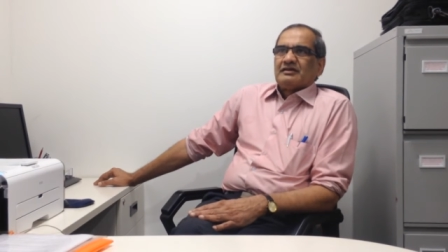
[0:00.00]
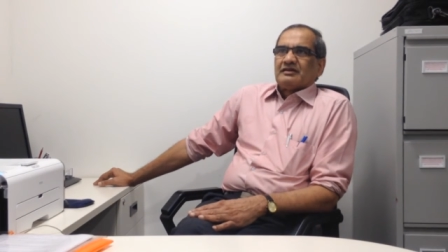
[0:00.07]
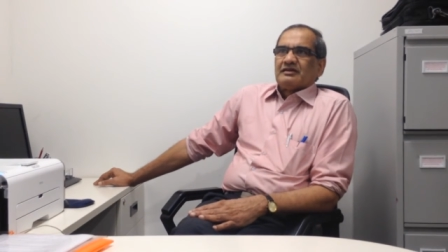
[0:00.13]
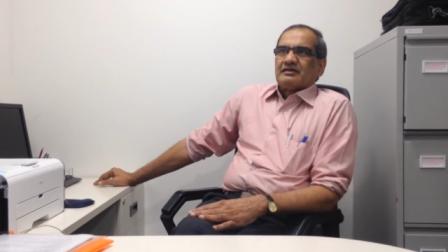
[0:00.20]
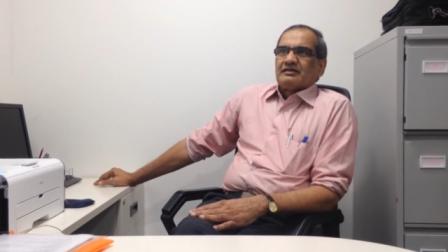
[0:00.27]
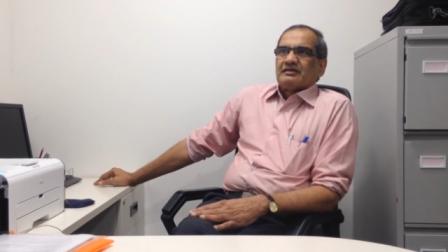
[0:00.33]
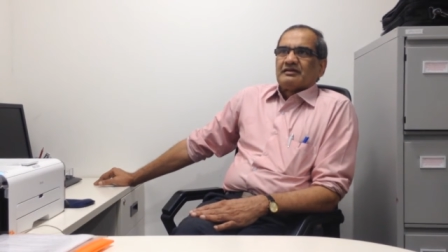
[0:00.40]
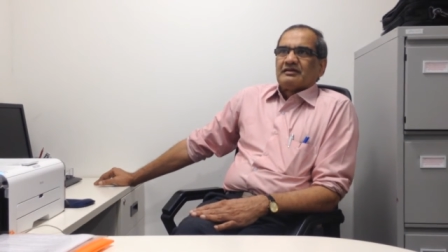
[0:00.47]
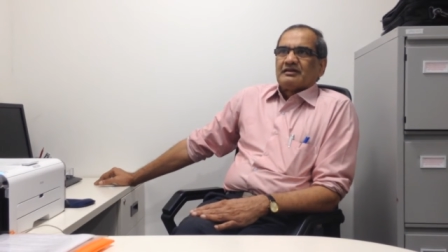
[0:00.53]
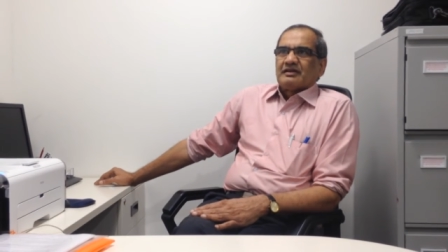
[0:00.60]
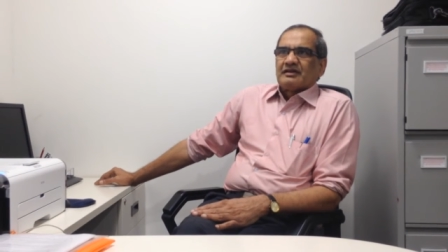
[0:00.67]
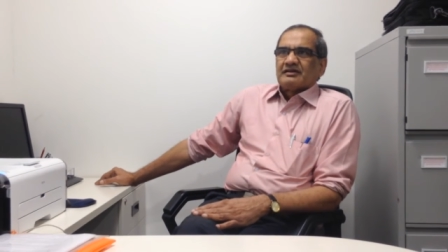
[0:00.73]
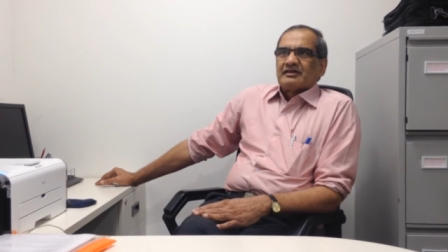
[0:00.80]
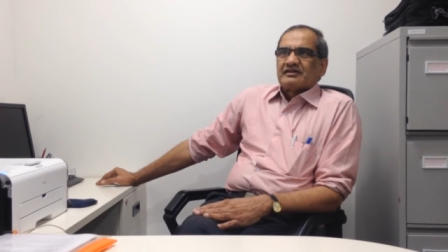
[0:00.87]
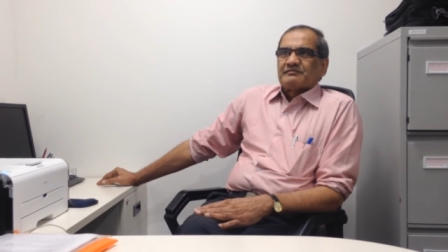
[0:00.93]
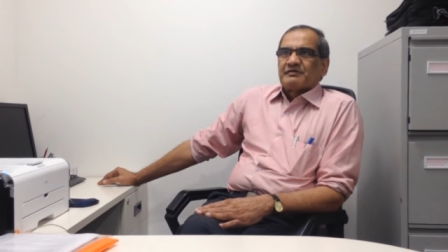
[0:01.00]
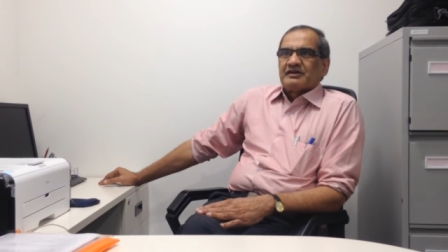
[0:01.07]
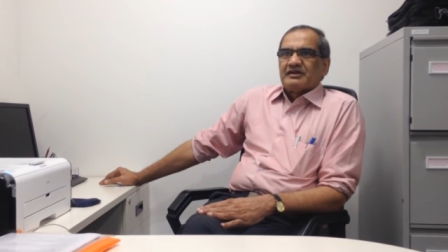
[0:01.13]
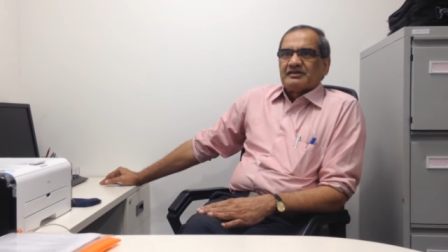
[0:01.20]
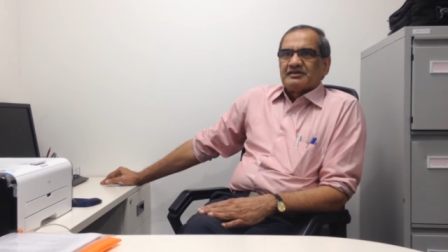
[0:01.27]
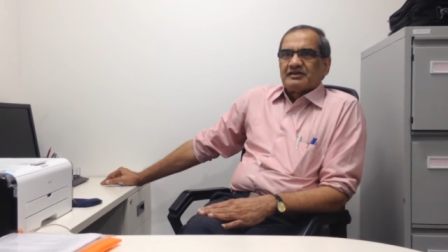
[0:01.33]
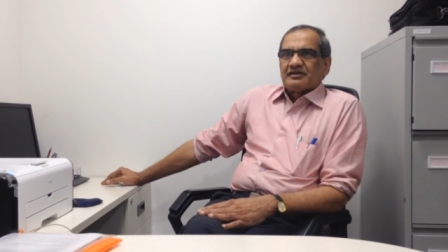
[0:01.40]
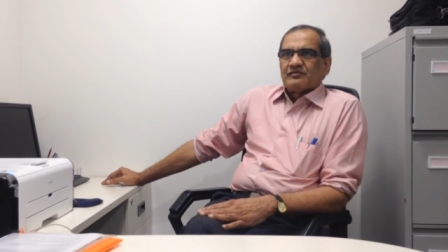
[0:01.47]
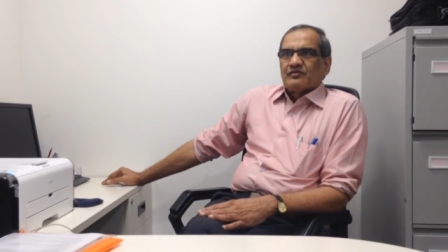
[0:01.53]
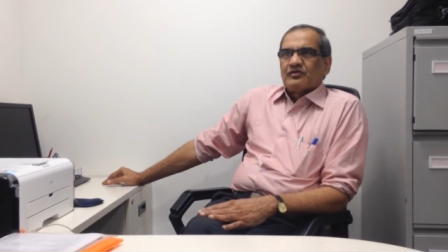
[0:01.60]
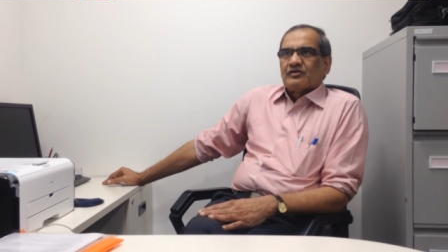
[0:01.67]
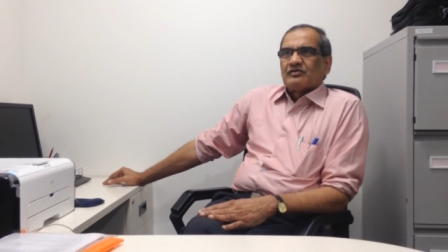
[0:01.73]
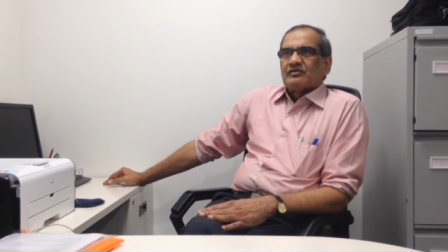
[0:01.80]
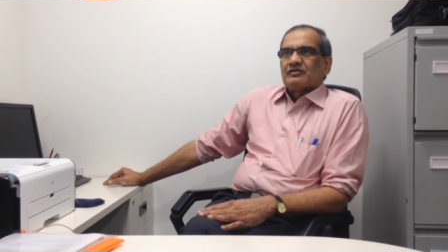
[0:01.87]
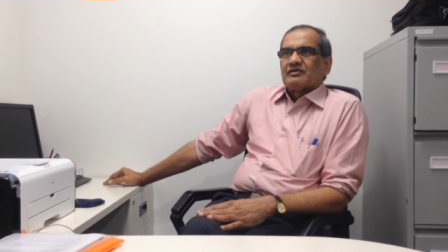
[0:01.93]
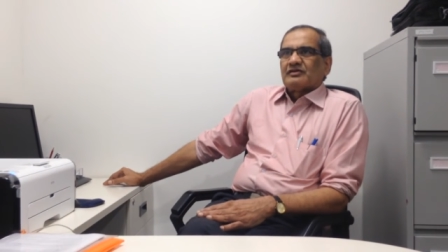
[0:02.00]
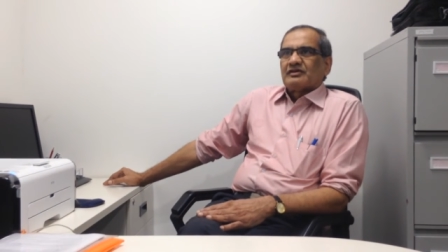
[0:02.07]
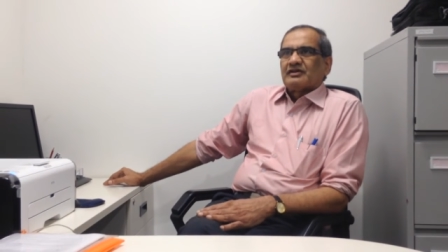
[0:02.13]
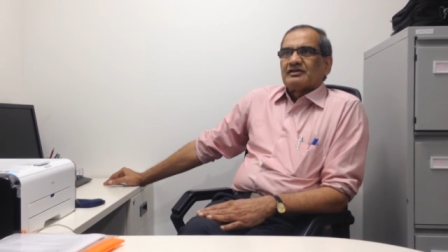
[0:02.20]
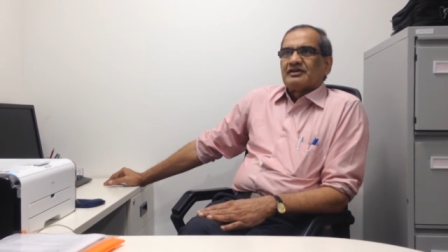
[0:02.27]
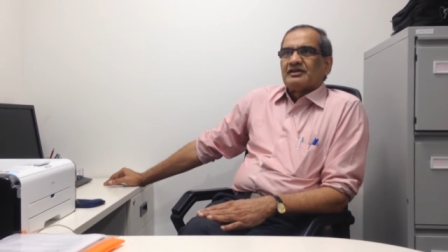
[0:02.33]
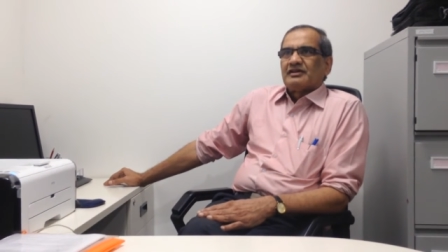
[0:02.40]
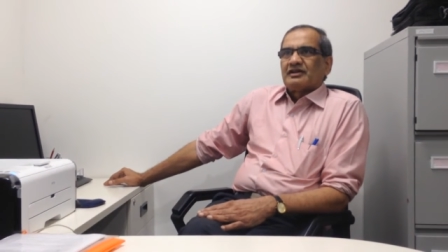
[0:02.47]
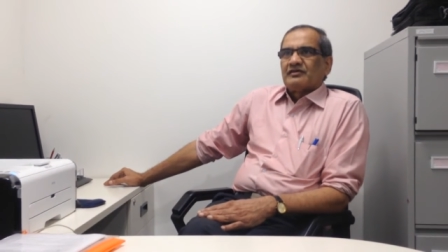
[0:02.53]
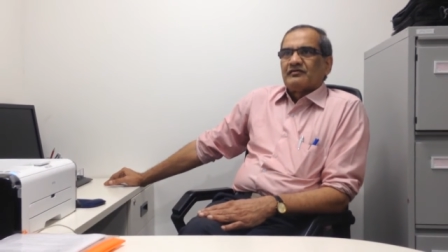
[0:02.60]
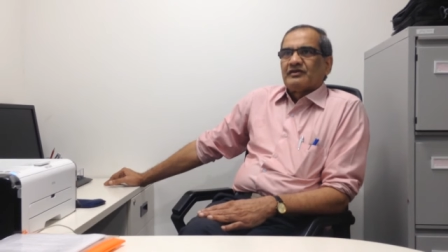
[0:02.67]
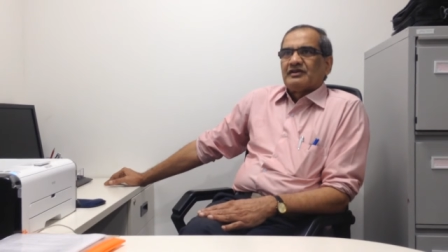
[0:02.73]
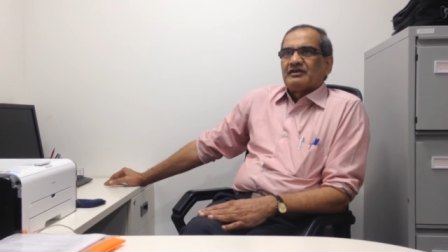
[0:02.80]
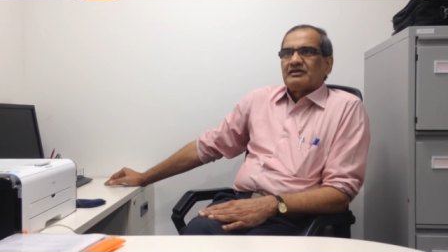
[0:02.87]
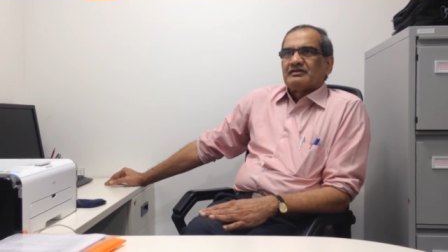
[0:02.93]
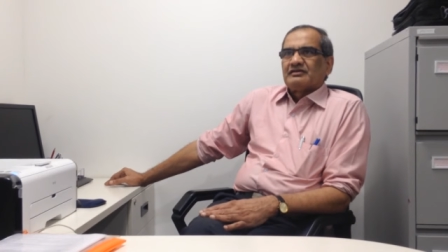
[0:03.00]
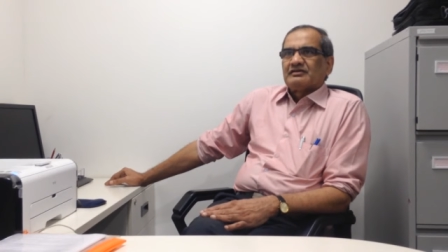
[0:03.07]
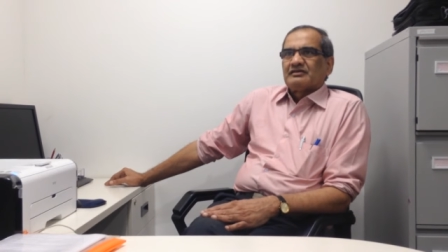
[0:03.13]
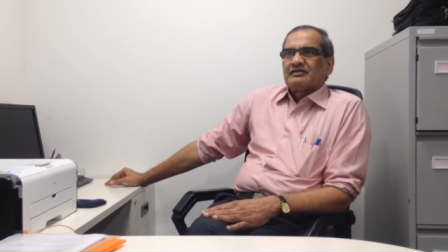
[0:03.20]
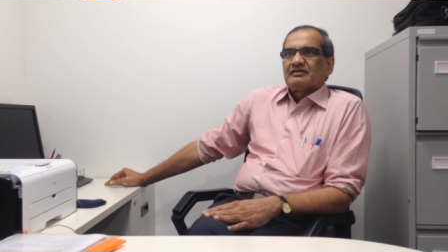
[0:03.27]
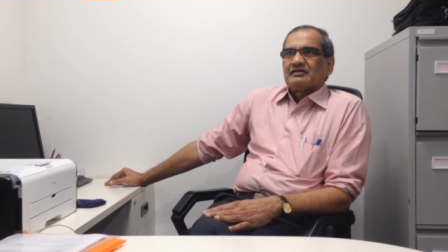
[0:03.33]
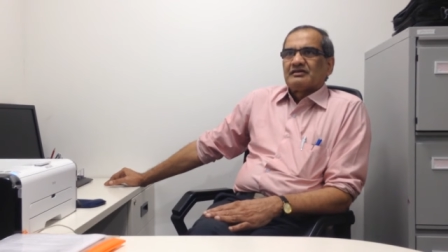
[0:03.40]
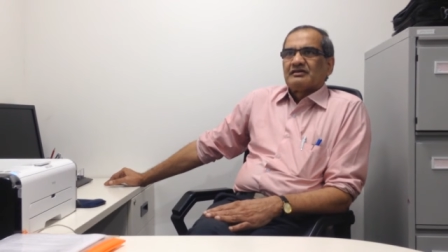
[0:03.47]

Uh, there is expenditure involved. There is inconvenience,